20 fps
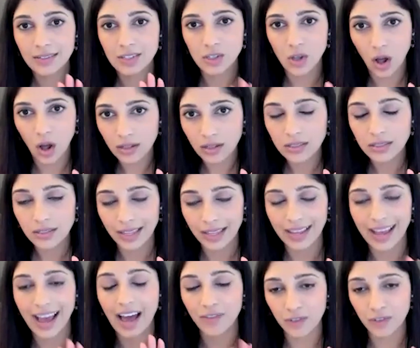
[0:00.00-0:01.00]
salt,
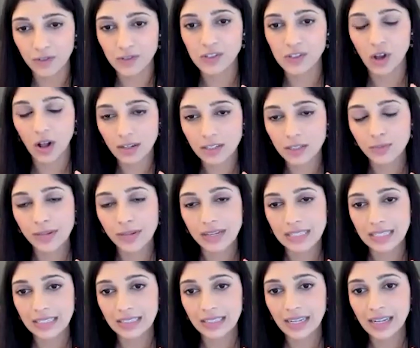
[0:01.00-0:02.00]
like half of salt,
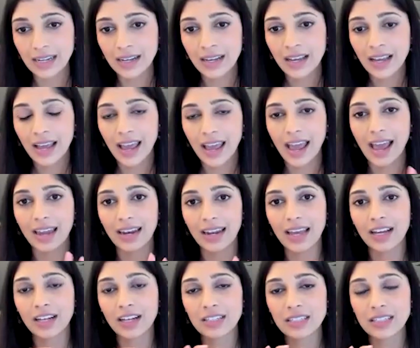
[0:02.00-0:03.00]
basically. And
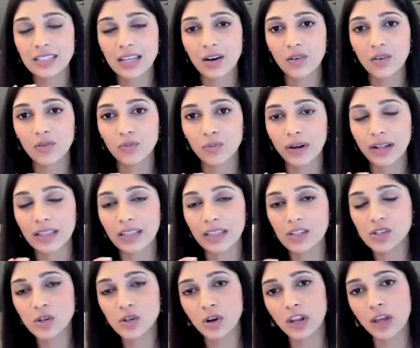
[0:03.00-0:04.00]
it's when
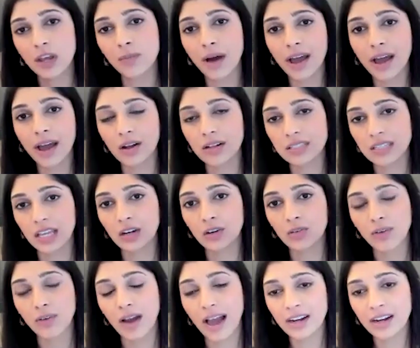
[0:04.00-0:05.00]
the sodium ions
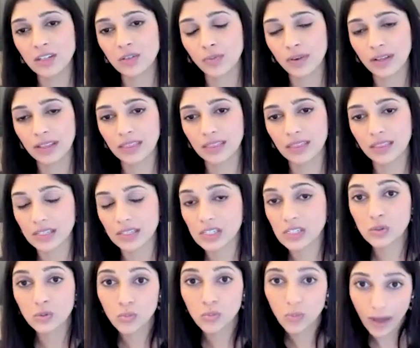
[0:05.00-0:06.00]
interact with the
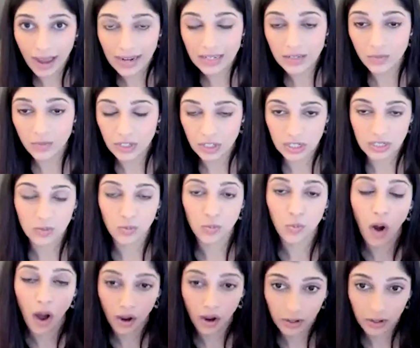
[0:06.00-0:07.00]
sweat, which is
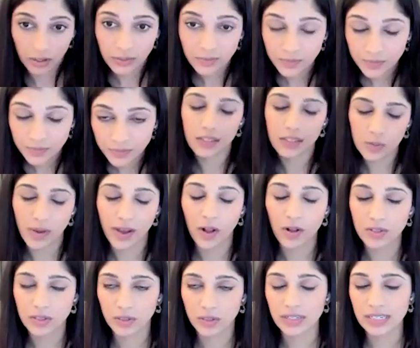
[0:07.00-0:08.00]
water. The sweat
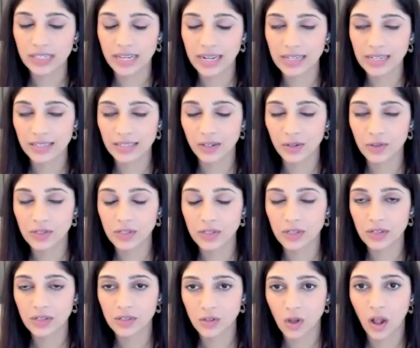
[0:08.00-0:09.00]
also contains,
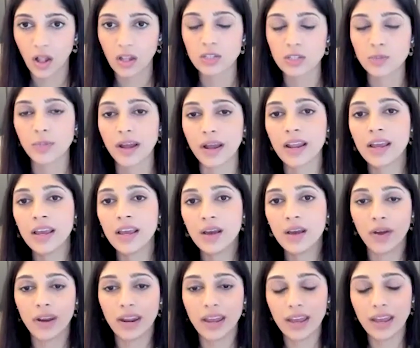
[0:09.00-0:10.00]
salt. But
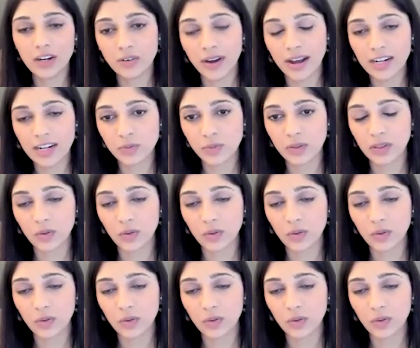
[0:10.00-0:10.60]
when it interacts